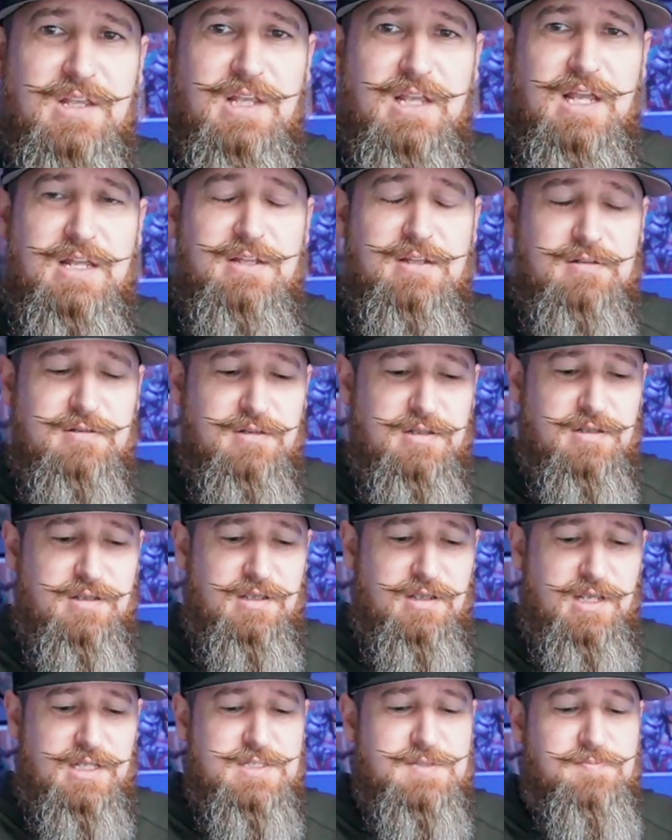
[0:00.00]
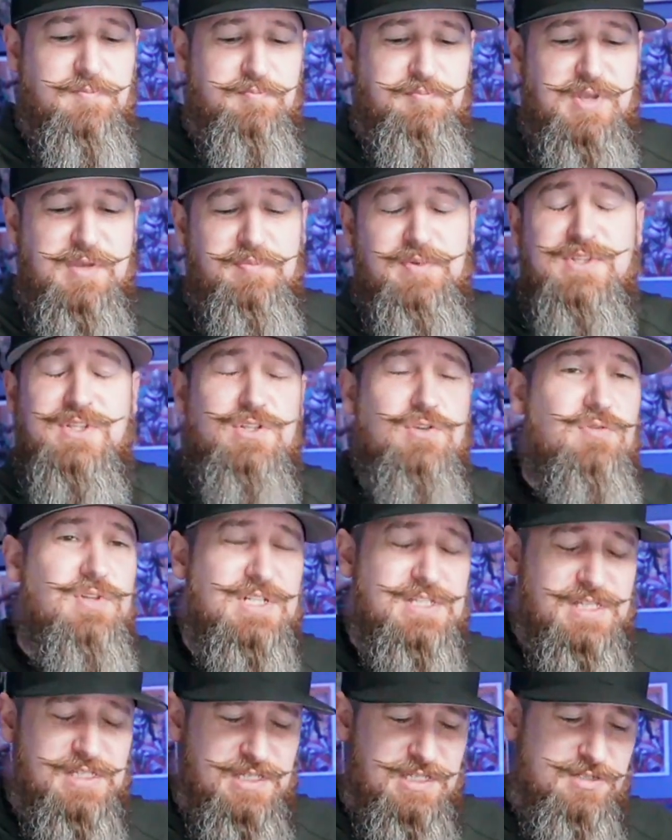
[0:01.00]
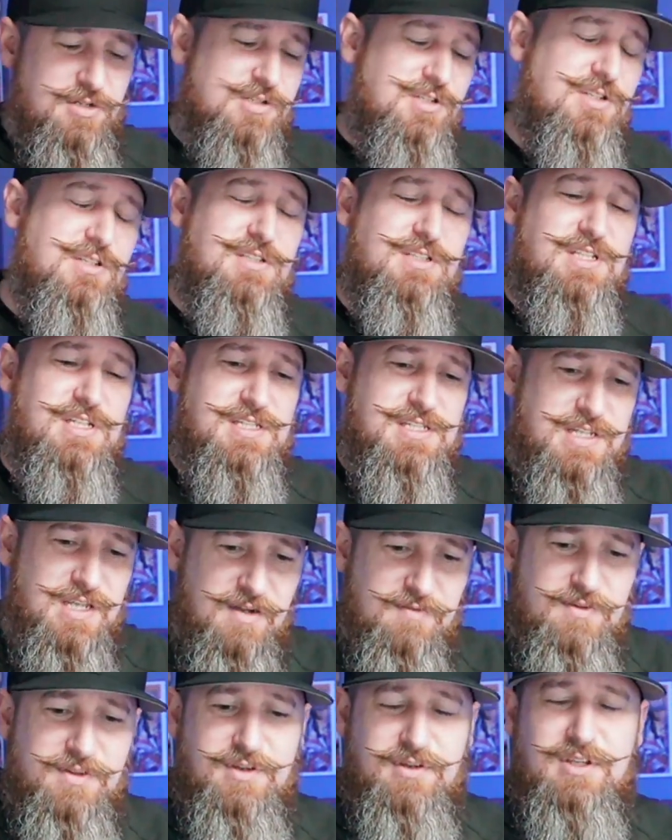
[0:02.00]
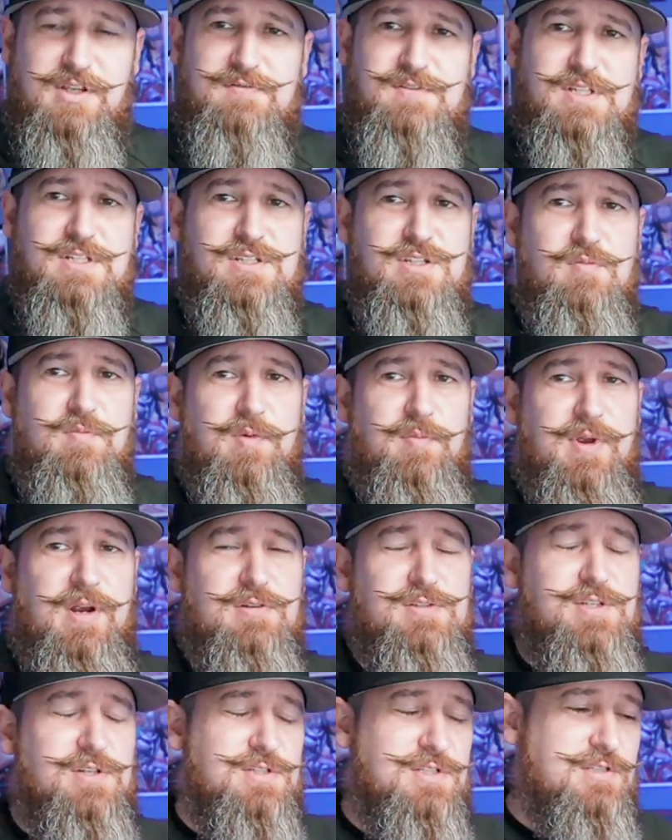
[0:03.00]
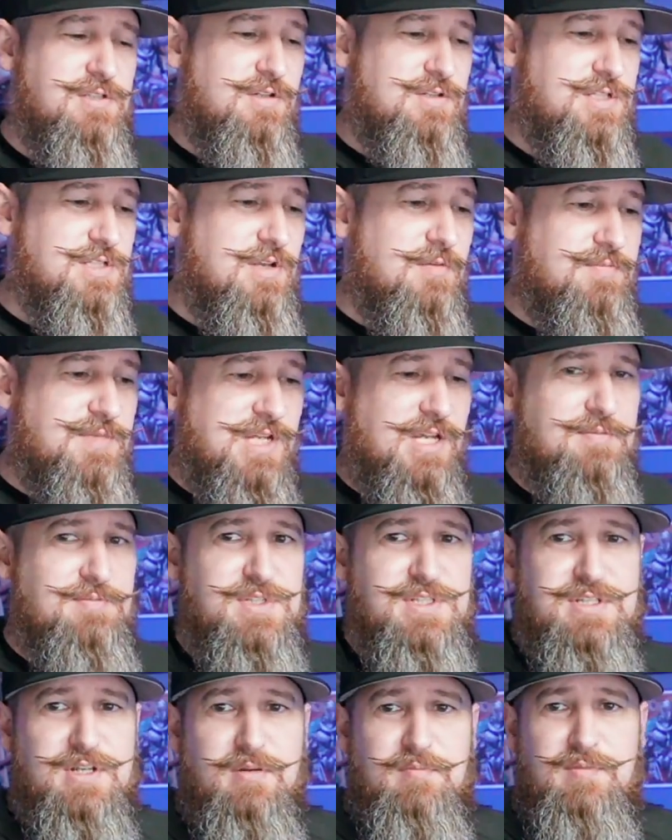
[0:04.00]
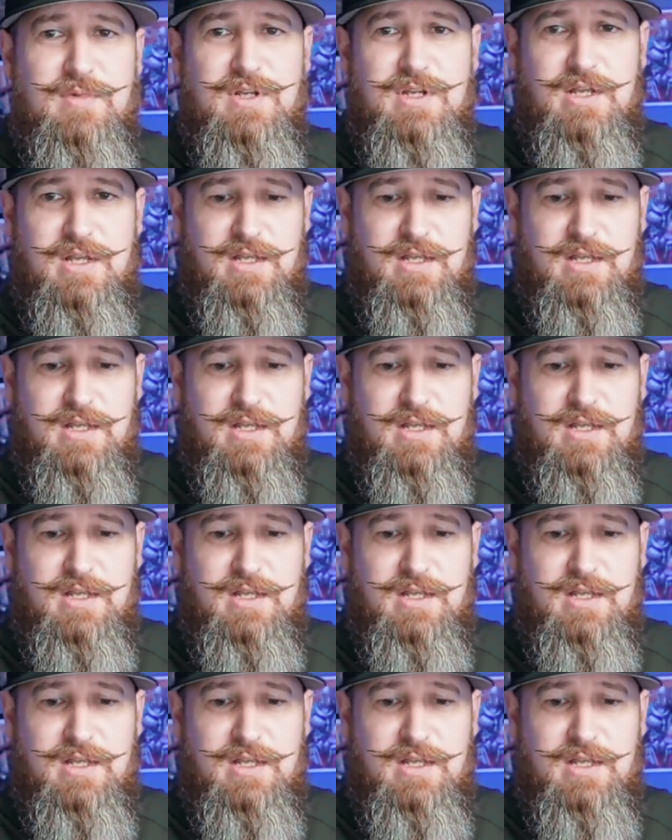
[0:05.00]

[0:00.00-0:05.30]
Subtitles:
And then as people do this, as they start to discover their gifts and superpowers, there's sometimes some